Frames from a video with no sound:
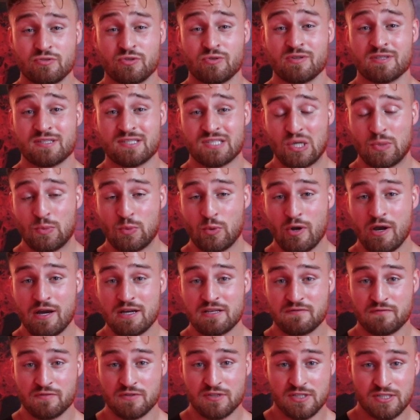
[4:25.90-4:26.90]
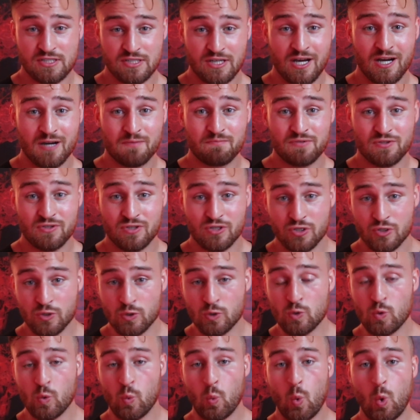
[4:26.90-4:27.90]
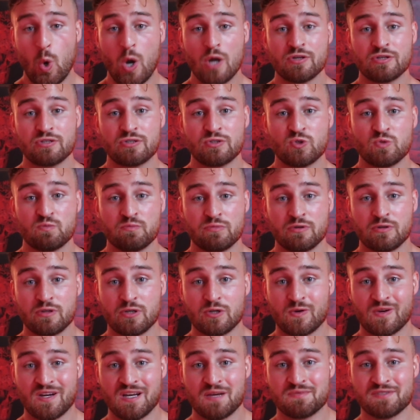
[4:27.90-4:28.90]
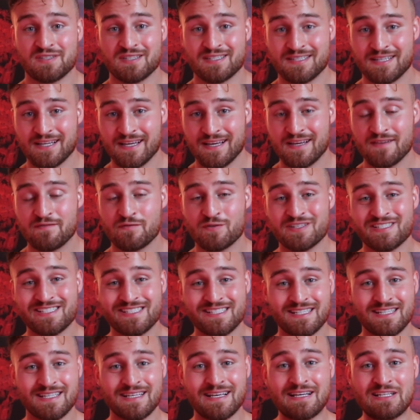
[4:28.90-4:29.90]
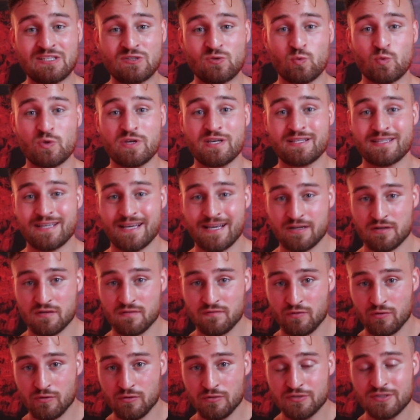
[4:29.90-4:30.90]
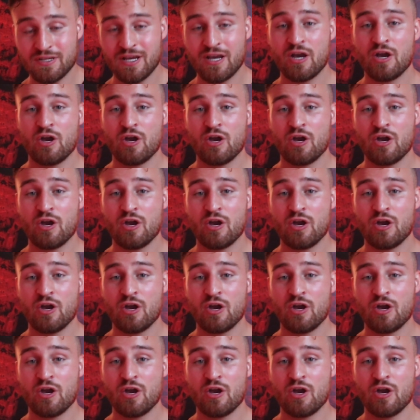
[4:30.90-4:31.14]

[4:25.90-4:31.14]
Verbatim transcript: So to summarize for sub Q, one to two milligrams a day for six weeks intervals.